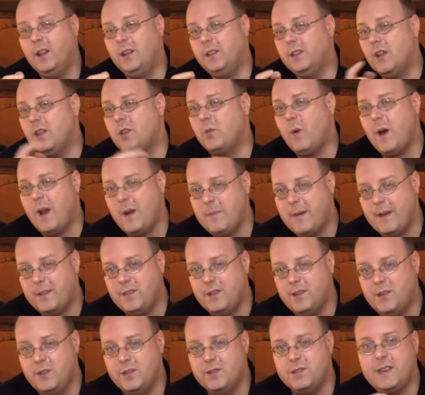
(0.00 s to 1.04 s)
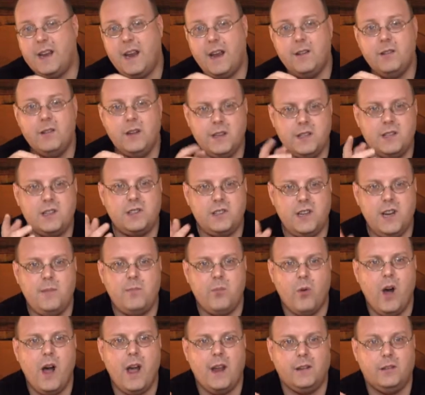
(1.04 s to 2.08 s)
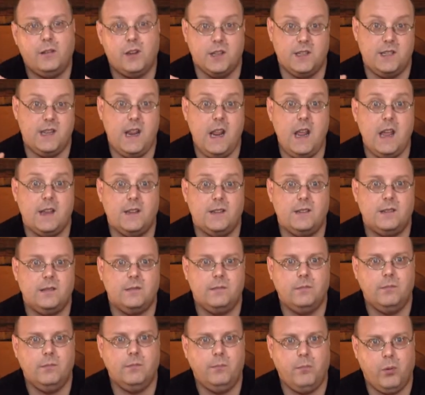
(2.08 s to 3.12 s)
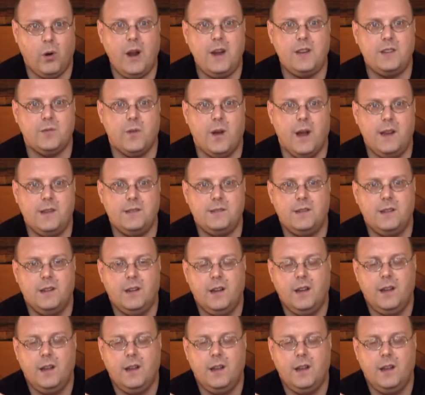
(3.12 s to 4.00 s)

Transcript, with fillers: another wine I'm about to do is say, oh, that's a cheap wine, because it is, price-wise.